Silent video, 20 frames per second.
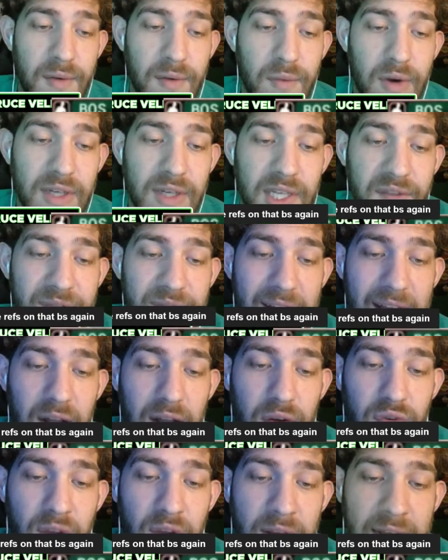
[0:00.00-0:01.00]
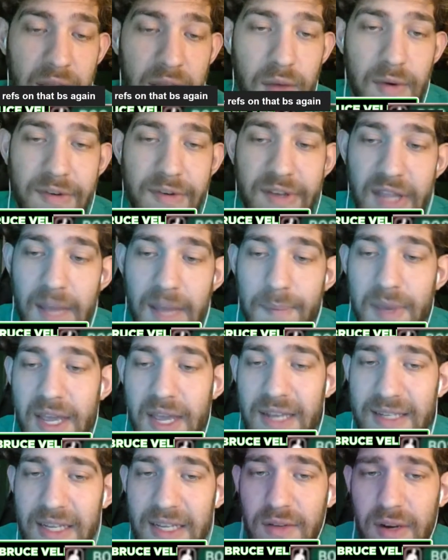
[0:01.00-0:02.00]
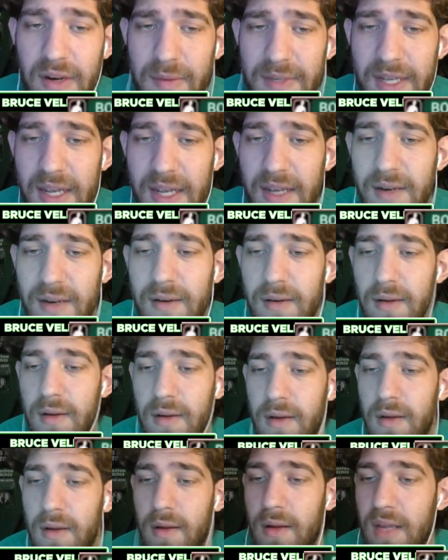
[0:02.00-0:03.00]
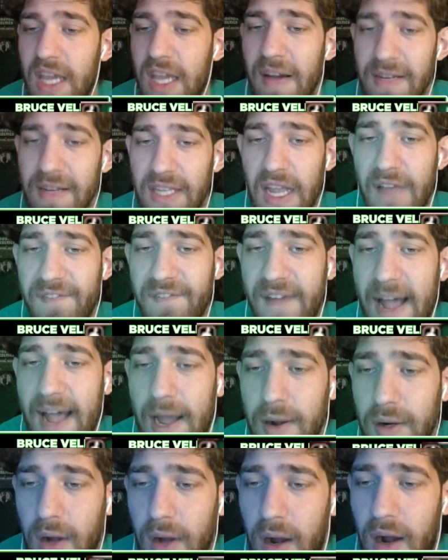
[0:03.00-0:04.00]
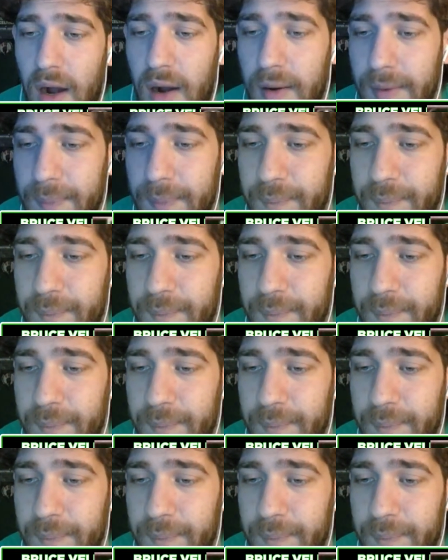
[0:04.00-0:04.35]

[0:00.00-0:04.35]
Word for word: Where's the foul? Great now the refs on that BS. That's what I'm saying. Give us that foul call.